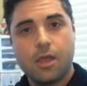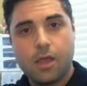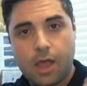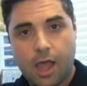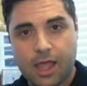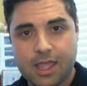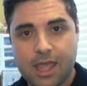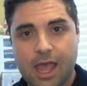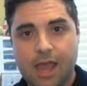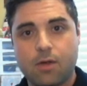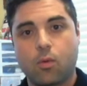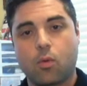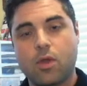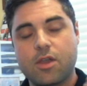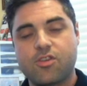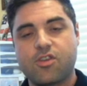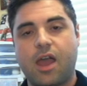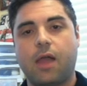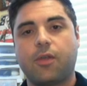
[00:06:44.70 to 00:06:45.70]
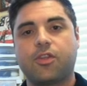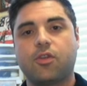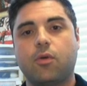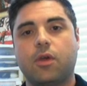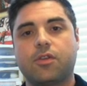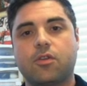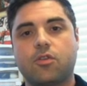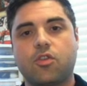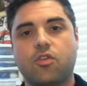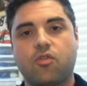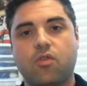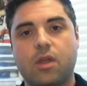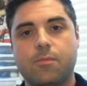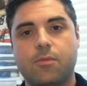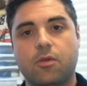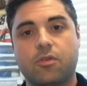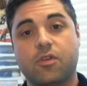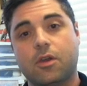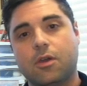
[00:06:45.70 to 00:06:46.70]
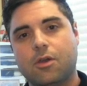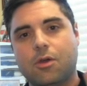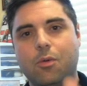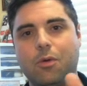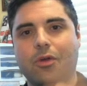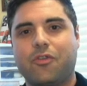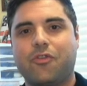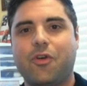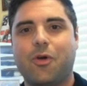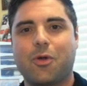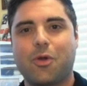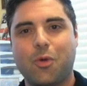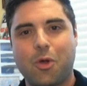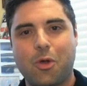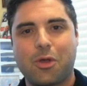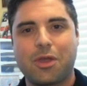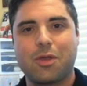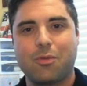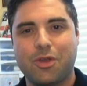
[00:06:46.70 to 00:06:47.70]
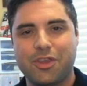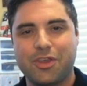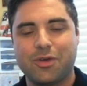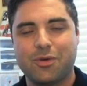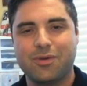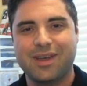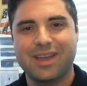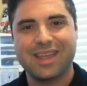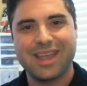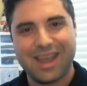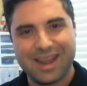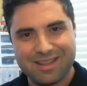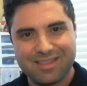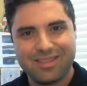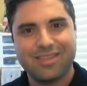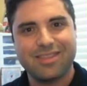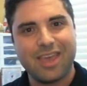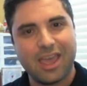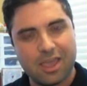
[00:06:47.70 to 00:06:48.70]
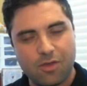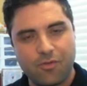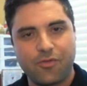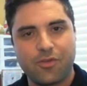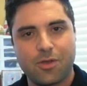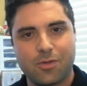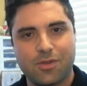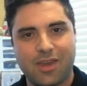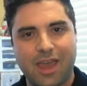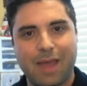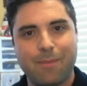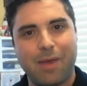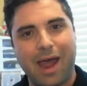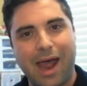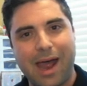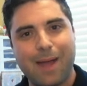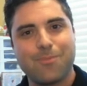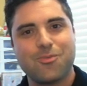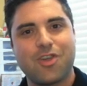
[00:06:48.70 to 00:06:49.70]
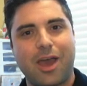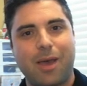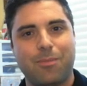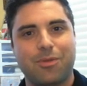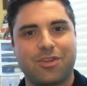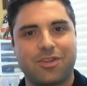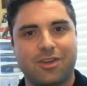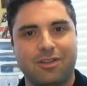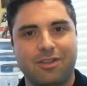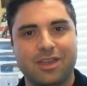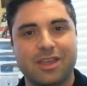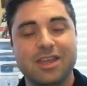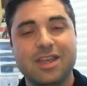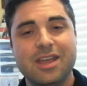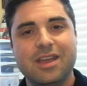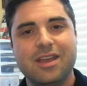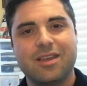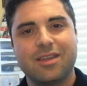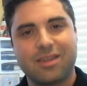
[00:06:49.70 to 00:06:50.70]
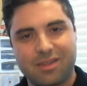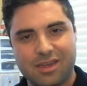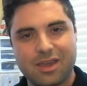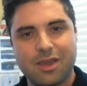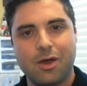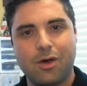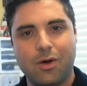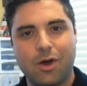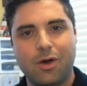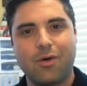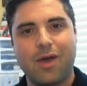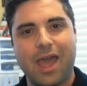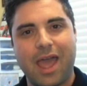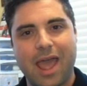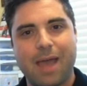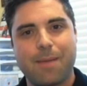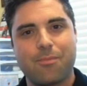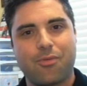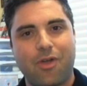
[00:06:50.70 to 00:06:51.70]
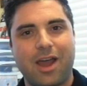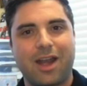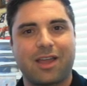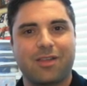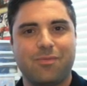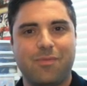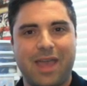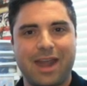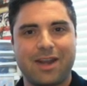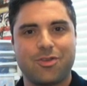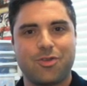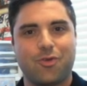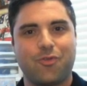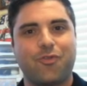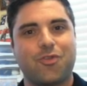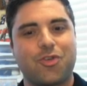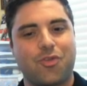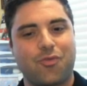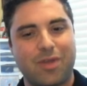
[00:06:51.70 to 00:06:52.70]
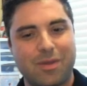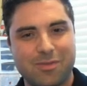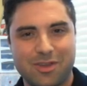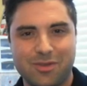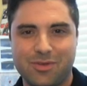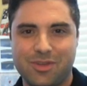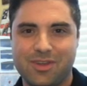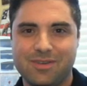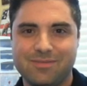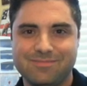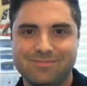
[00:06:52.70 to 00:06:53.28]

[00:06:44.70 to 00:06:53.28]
Again, reach out to us at Stream Dudes. We look forward to working with you. Again, thank you for your time. I'm Jon Basile, COO and Product Manager for Stream Dudes.